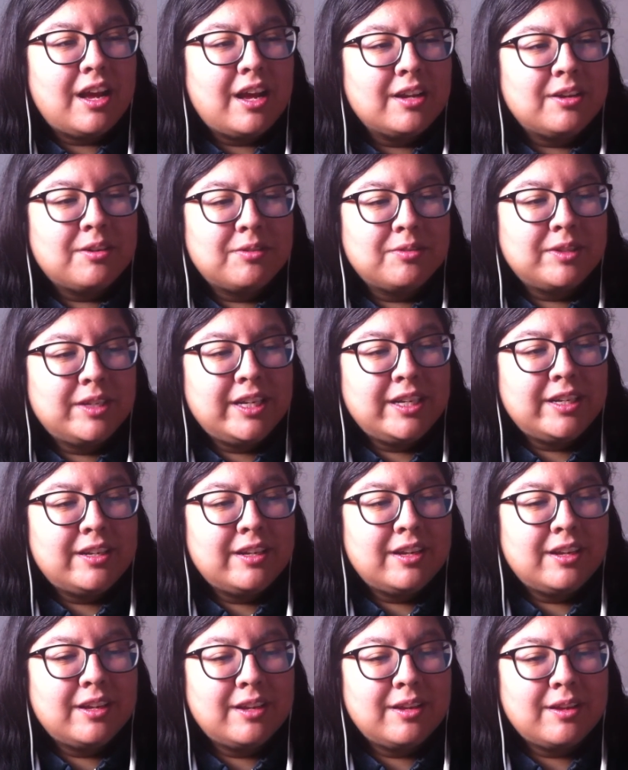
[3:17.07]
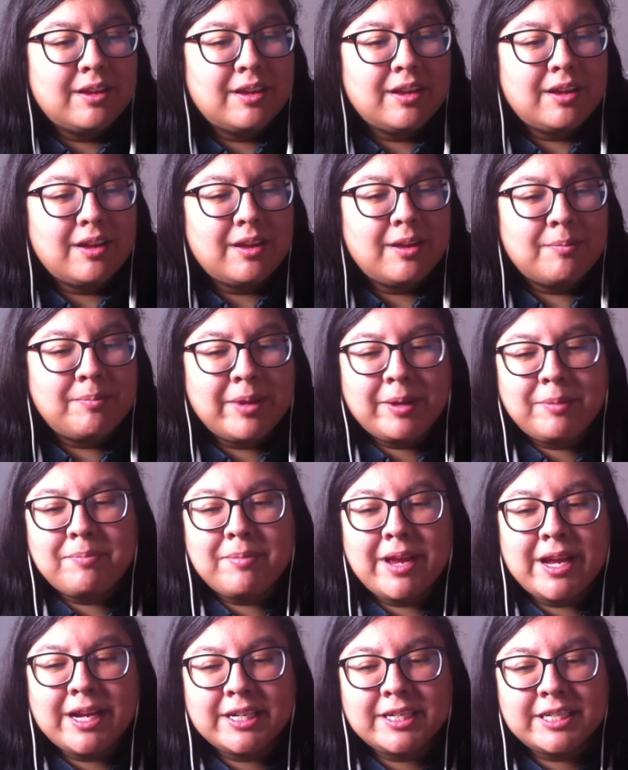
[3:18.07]
I don't need a
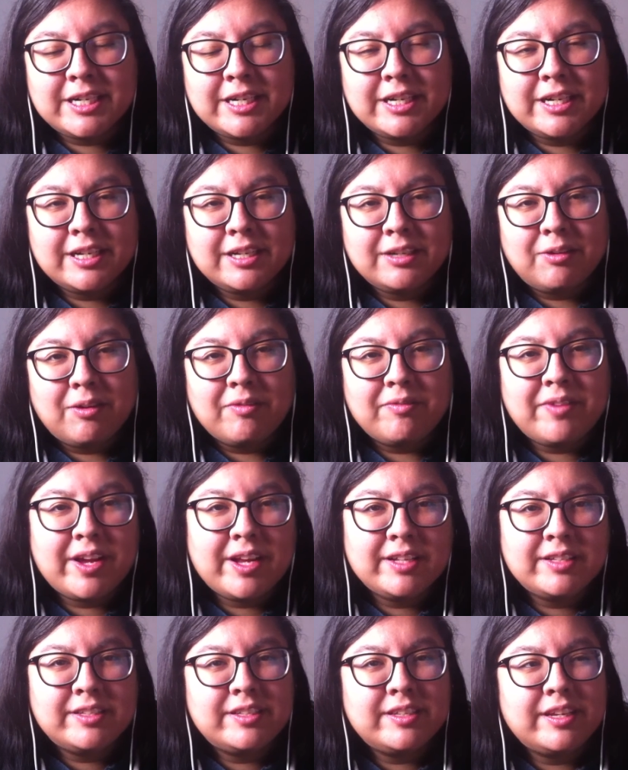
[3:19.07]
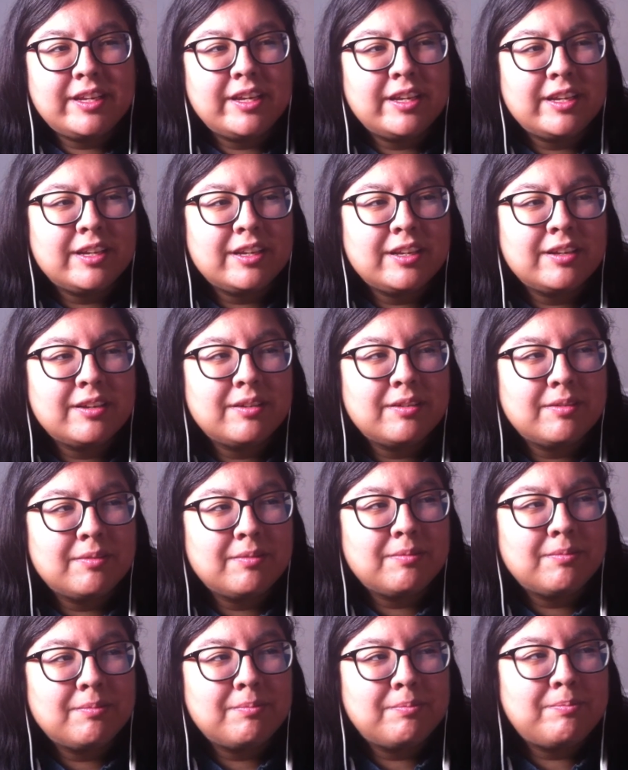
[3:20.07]
big mansion or fancy
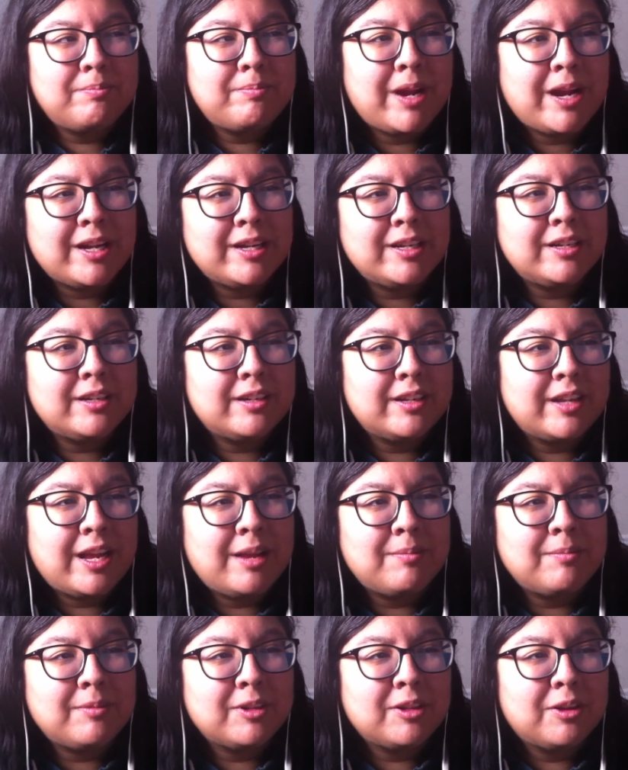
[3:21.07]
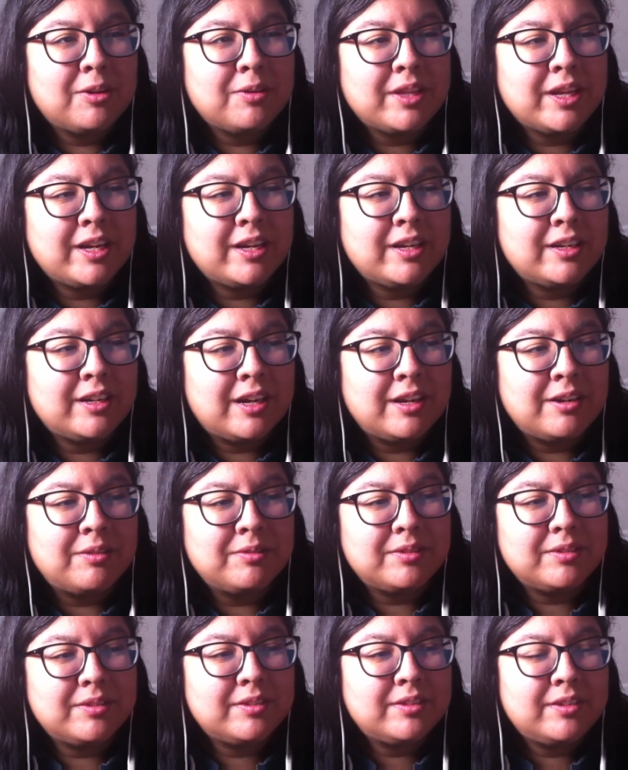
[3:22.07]
brand name clothing. I
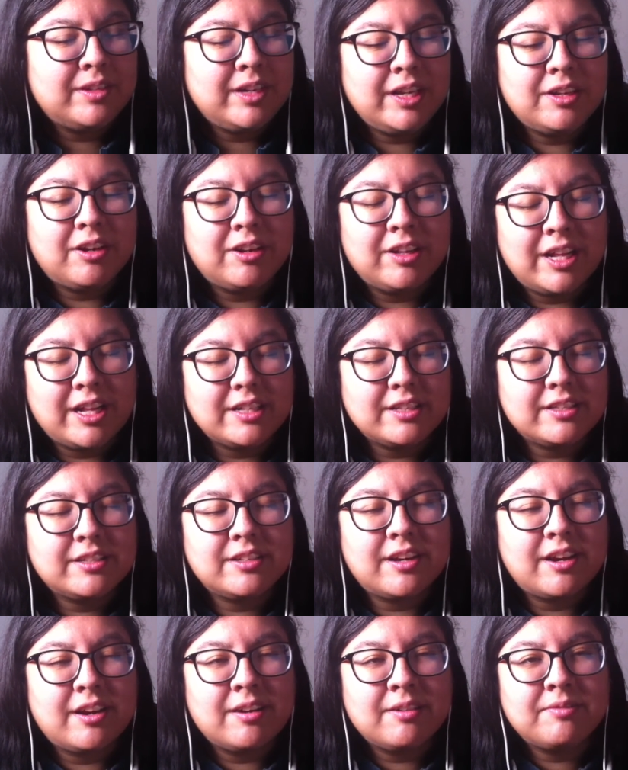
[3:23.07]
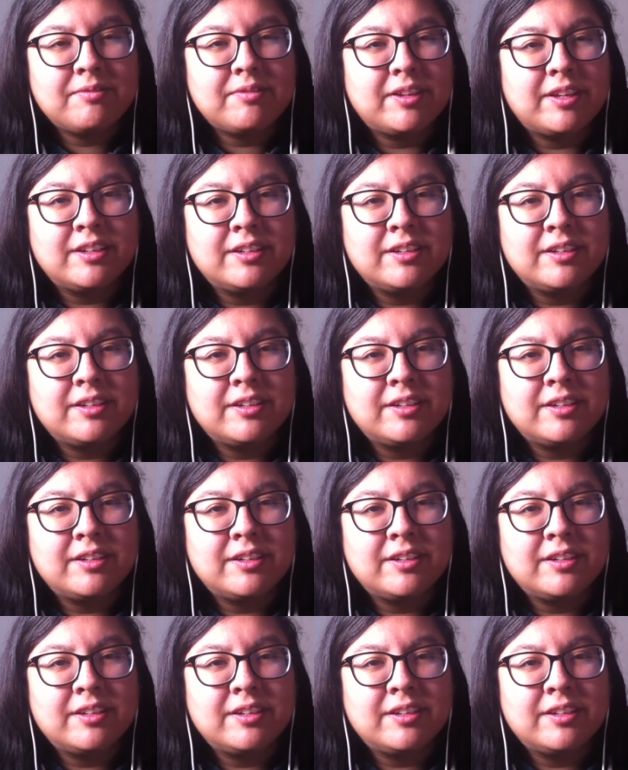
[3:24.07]
don't need all that stuff.